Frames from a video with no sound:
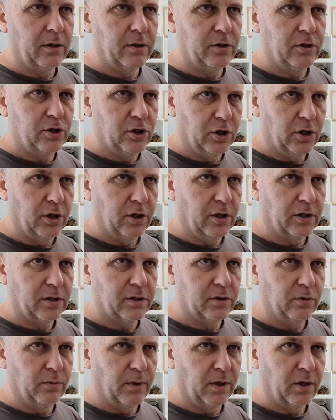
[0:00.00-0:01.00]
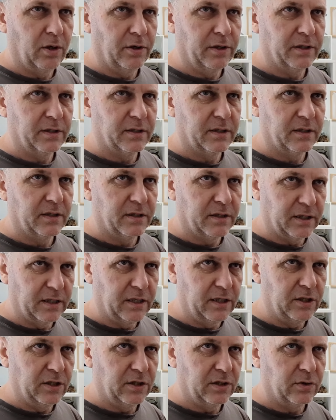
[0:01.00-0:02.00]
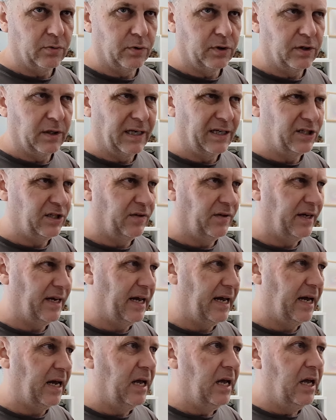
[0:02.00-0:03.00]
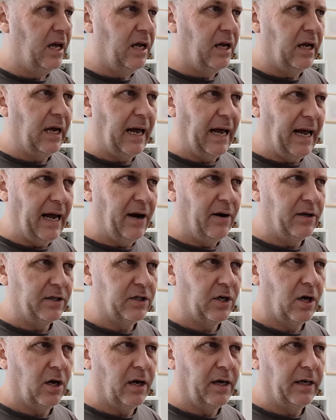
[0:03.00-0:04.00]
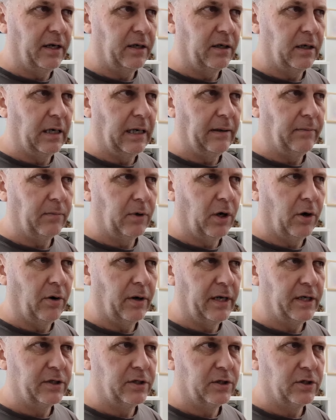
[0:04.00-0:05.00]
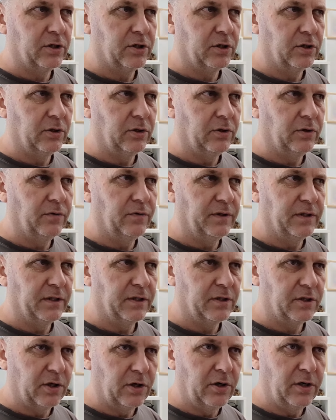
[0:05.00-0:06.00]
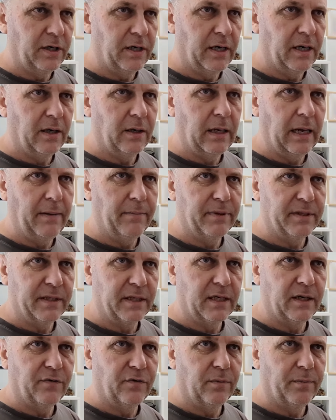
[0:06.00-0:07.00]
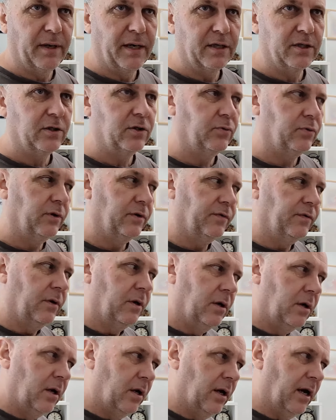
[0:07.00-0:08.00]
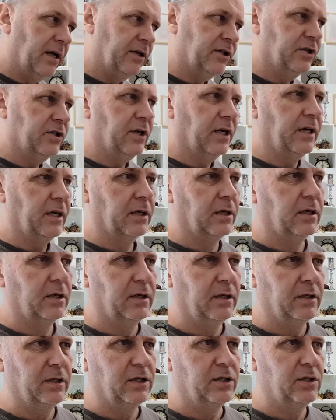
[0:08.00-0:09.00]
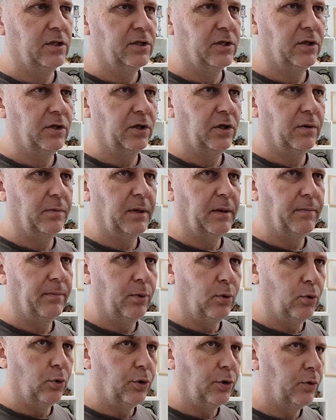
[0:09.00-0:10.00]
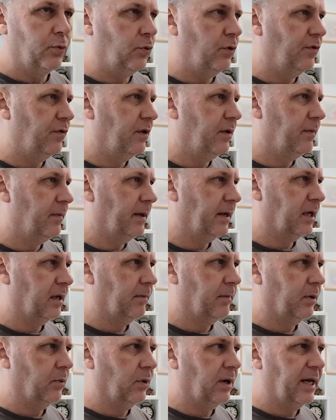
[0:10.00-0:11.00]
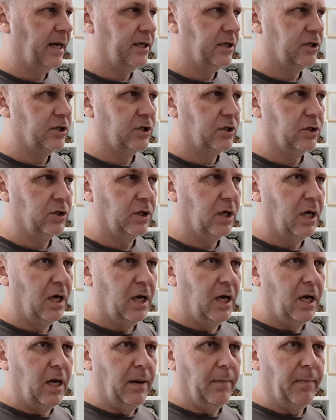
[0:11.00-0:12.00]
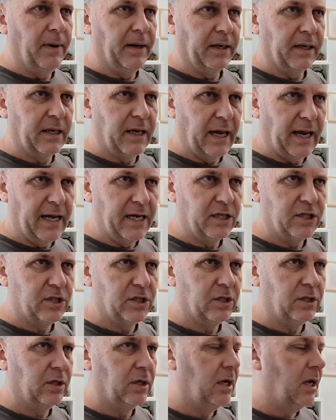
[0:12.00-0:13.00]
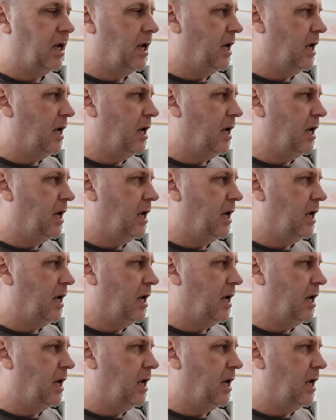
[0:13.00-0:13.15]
jerks or myclonus seizures, which actually they are a tie-in correlation to the dystonia, and particularly for patients with a genetic condition. So you can be born with them. They can be related to medication.